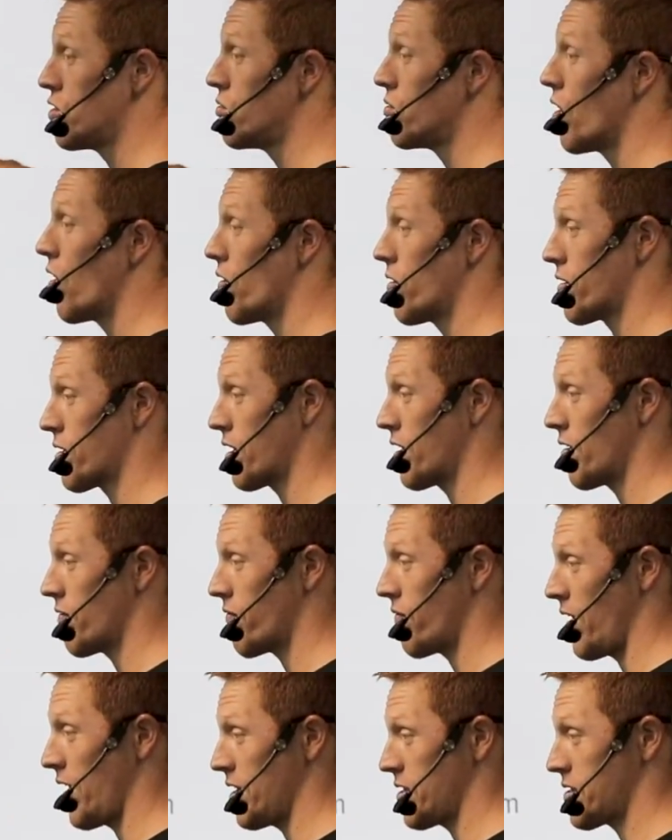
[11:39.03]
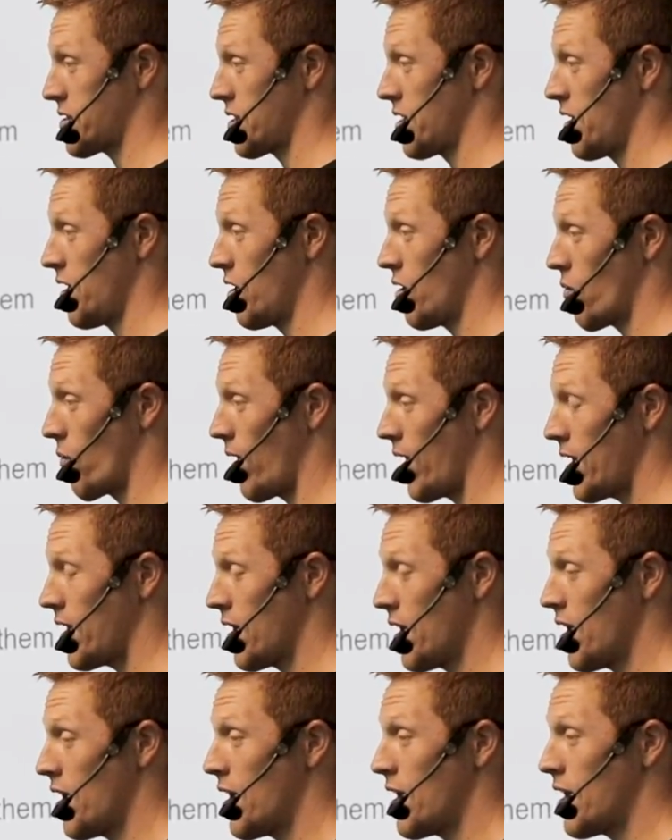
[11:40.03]
you know they're gonna face, right?
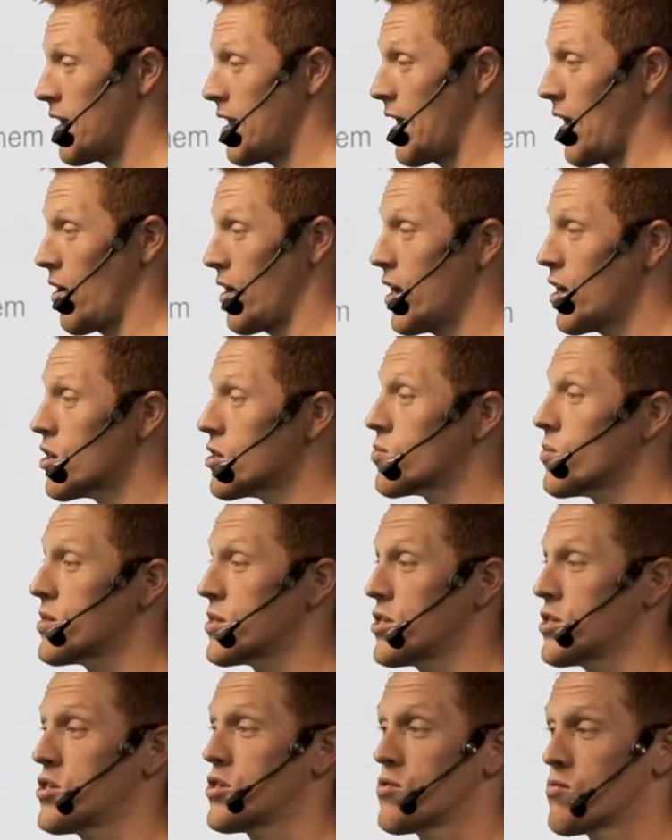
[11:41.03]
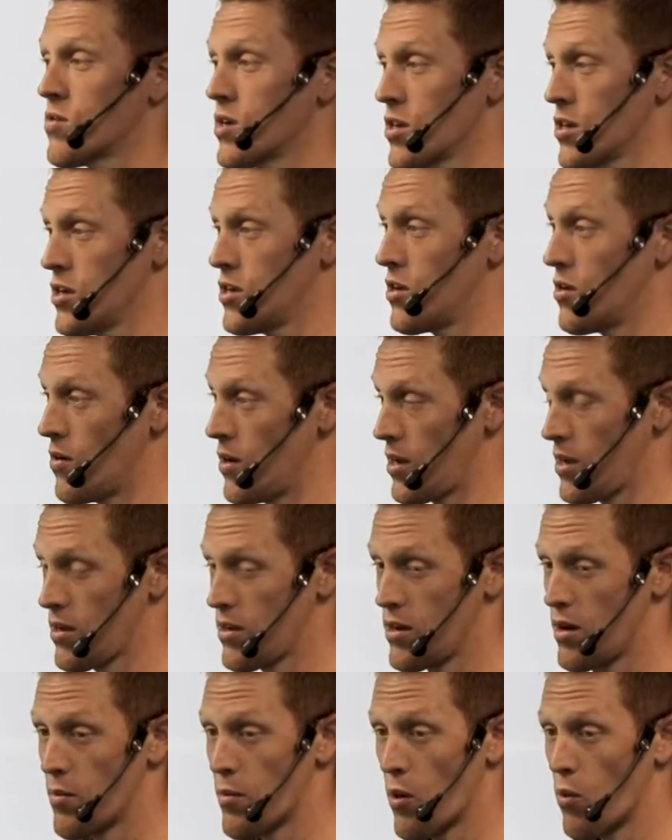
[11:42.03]
Now here's what this is really doing.
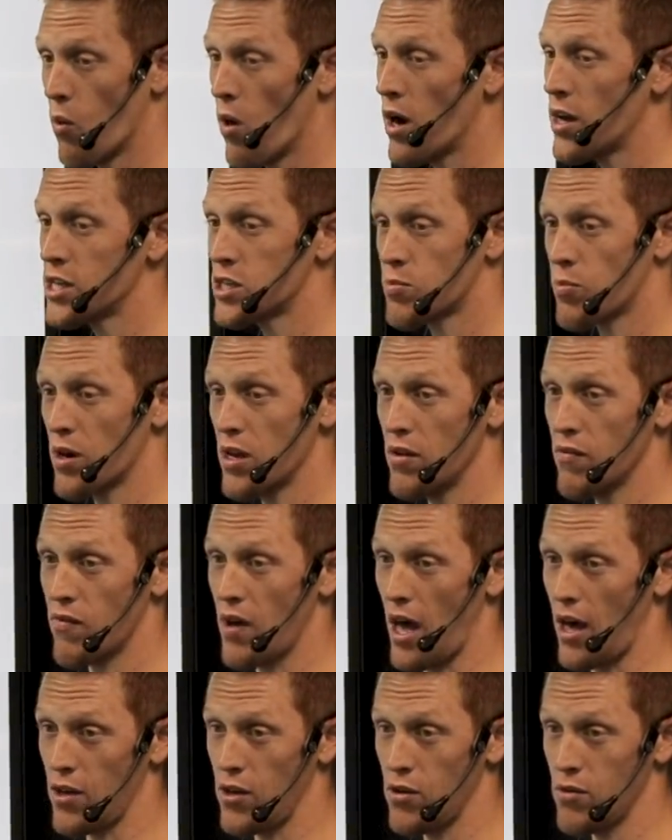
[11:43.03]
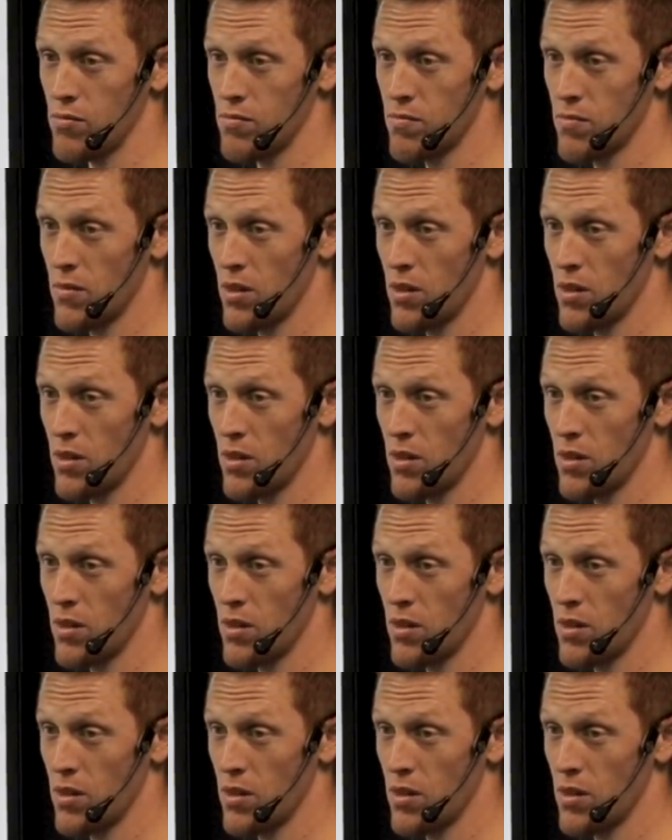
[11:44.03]
Number one is bringing value.